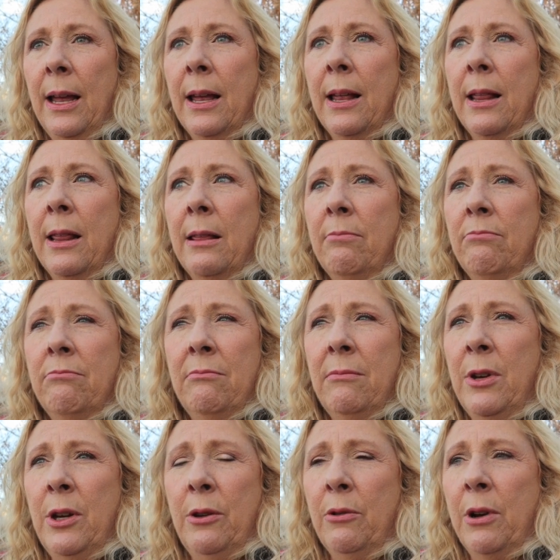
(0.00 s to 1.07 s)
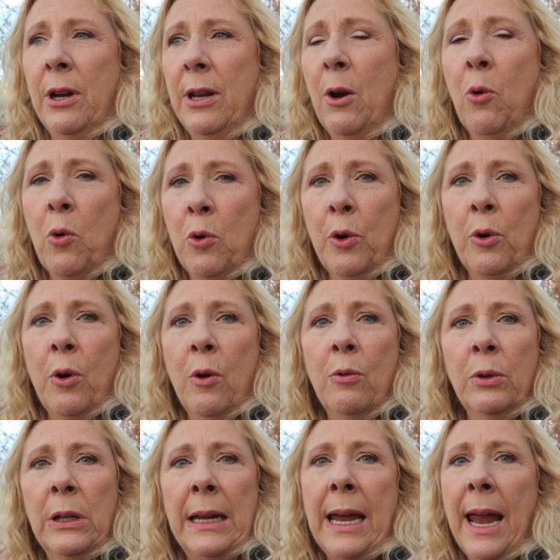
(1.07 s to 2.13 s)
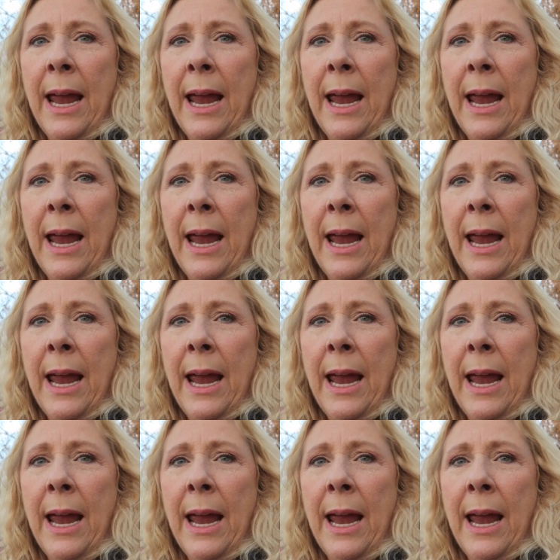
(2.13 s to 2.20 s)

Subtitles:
And you can order only